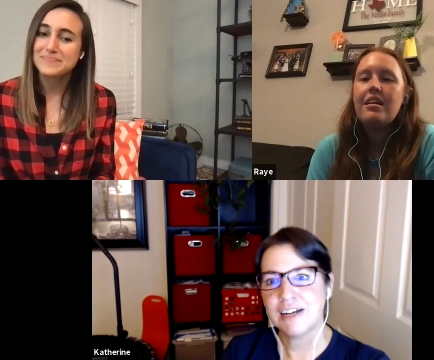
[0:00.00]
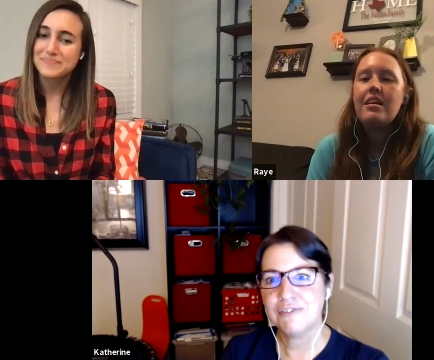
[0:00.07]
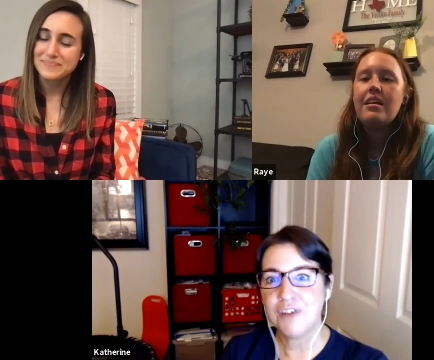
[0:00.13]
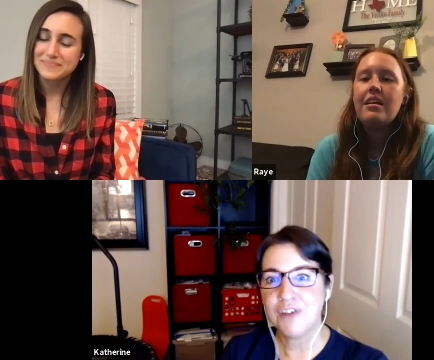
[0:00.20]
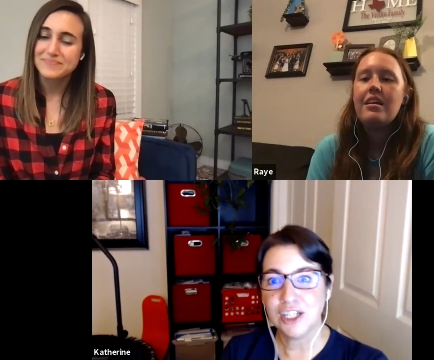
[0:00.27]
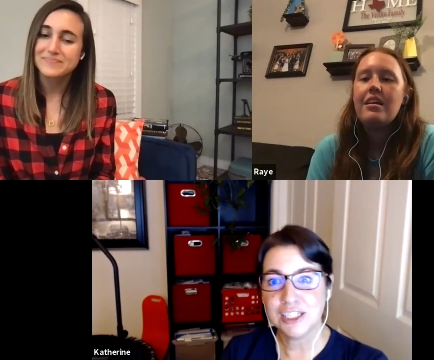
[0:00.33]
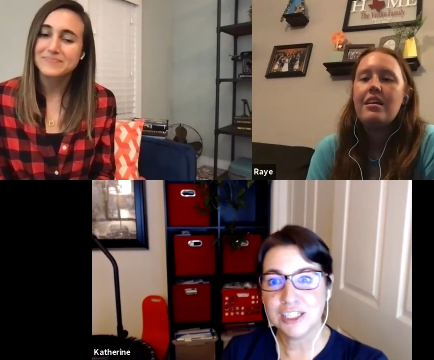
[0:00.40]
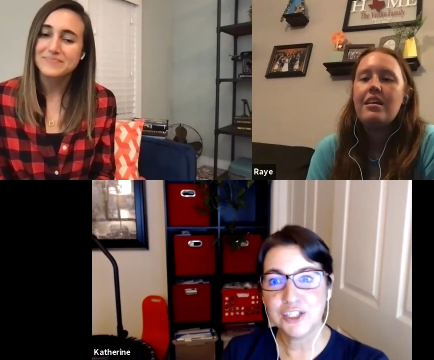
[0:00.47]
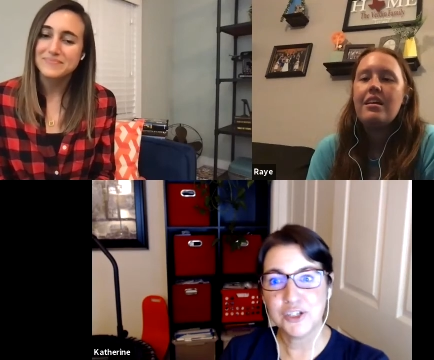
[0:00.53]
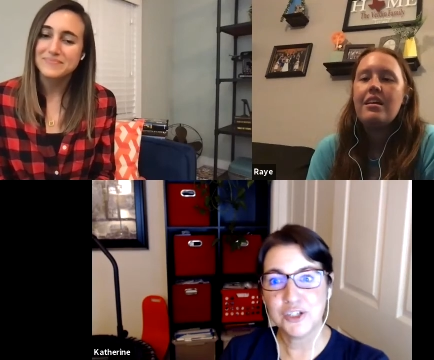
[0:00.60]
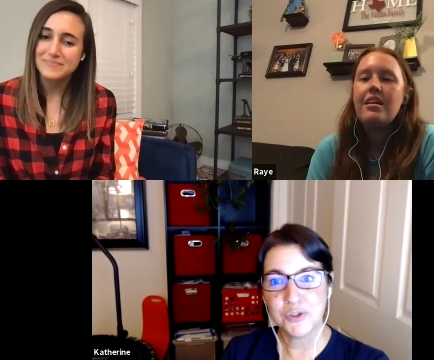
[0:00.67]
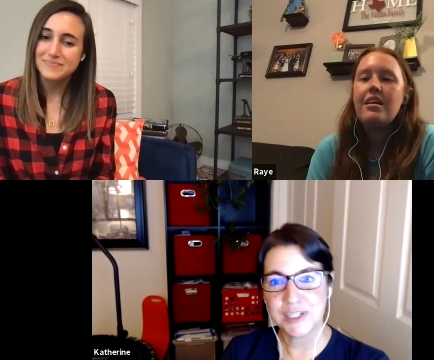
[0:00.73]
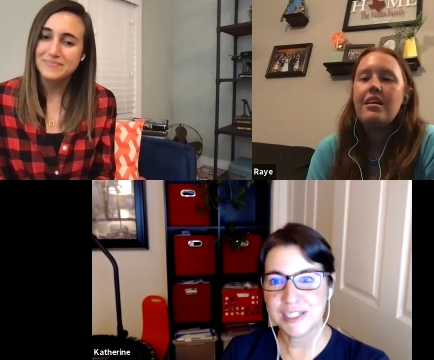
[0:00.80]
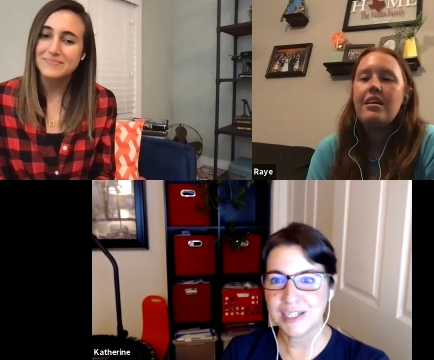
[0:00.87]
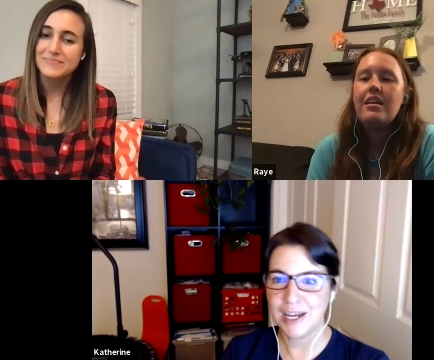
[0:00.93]
Speaker 1: all
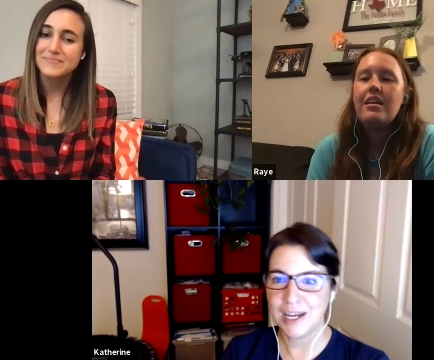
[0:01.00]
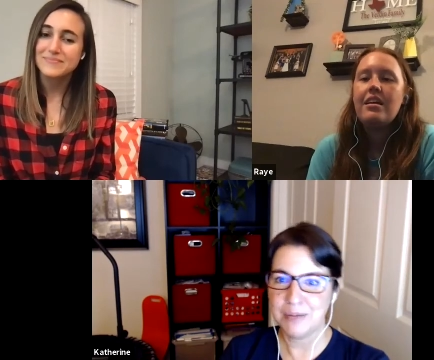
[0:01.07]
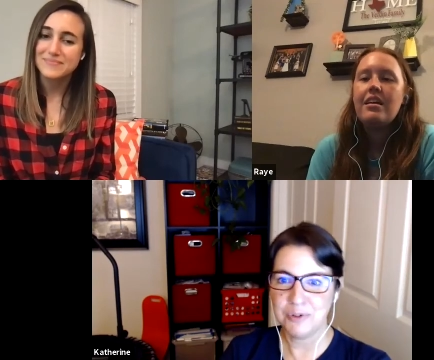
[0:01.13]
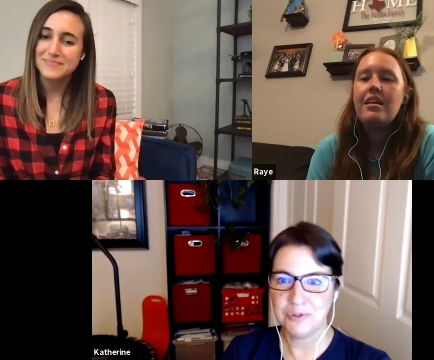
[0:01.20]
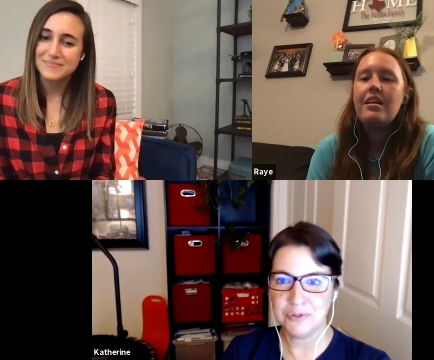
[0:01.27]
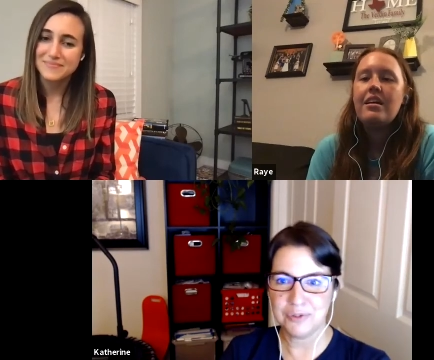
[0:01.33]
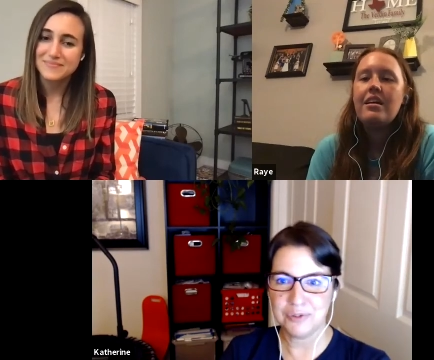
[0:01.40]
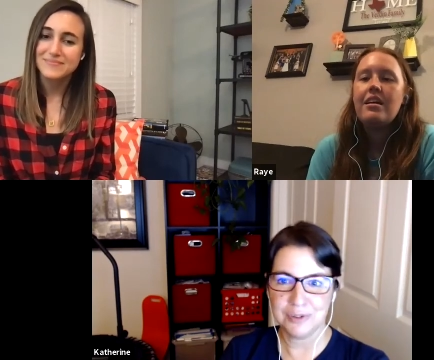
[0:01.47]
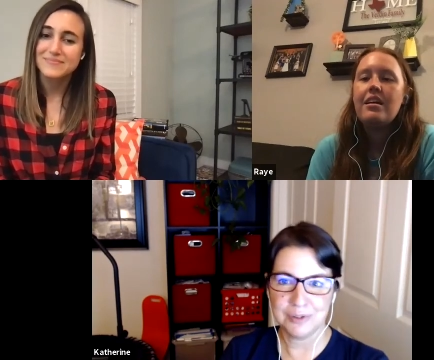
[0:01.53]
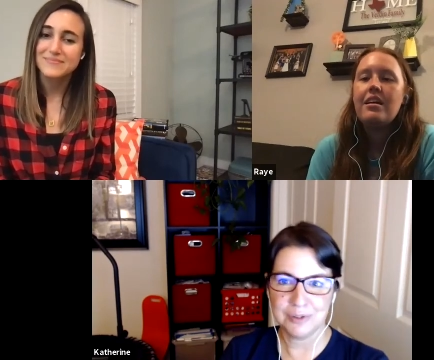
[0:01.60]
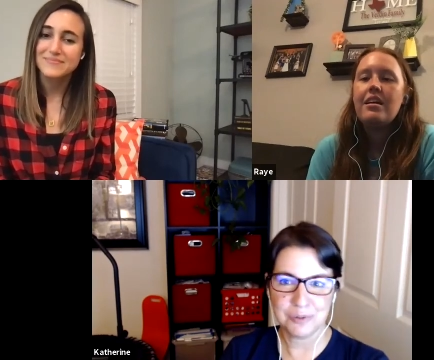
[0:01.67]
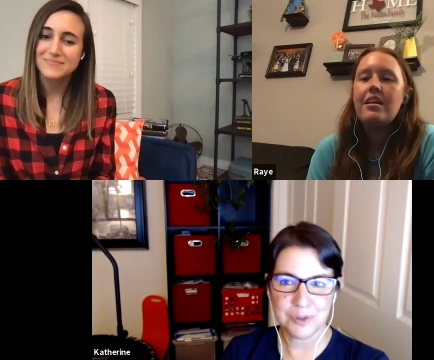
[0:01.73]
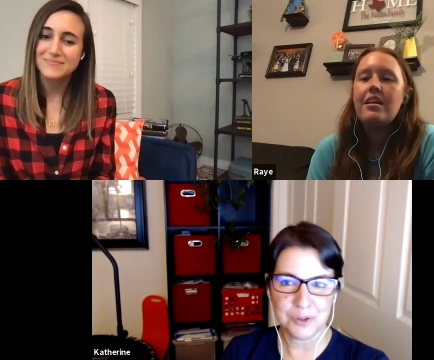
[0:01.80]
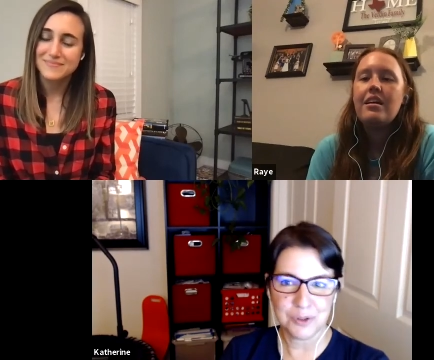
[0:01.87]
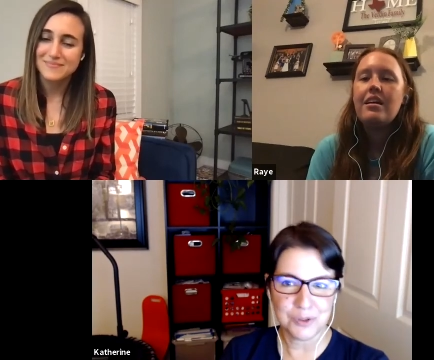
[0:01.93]
into it type of
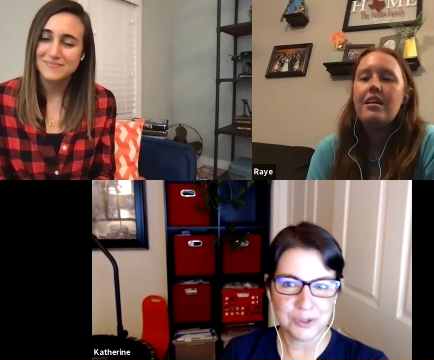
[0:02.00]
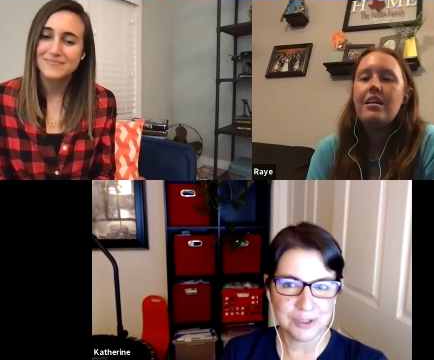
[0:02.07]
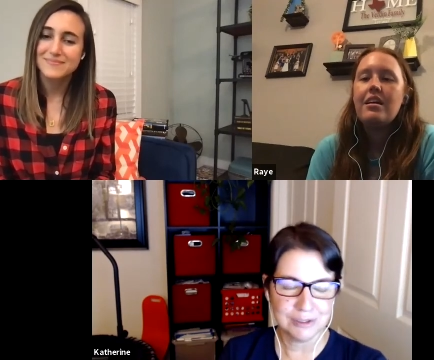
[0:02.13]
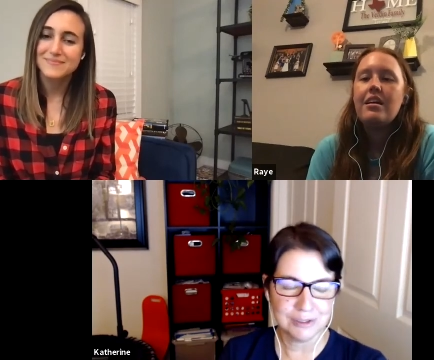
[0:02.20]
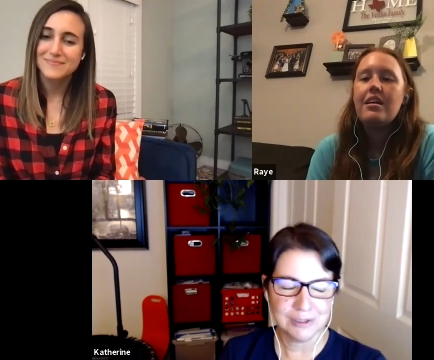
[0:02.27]
role